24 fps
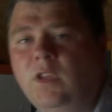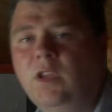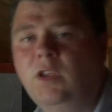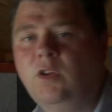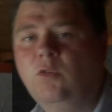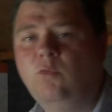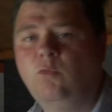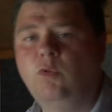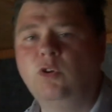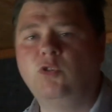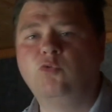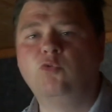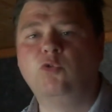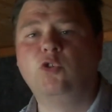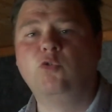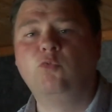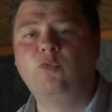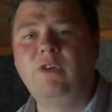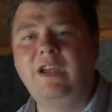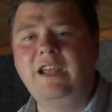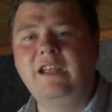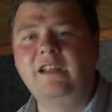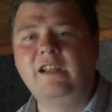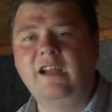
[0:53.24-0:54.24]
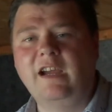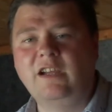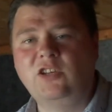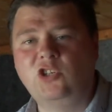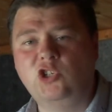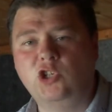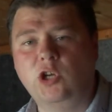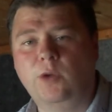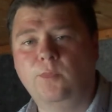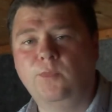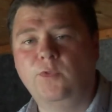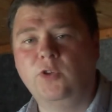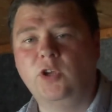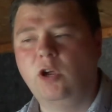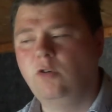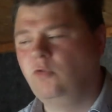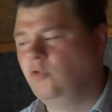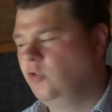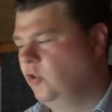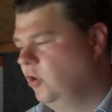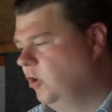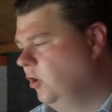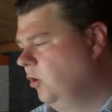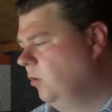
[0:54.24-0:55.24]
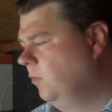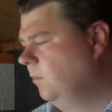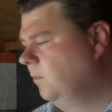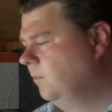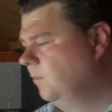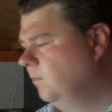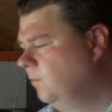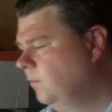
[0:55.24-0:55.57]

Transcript: which was a really nice shop to go to,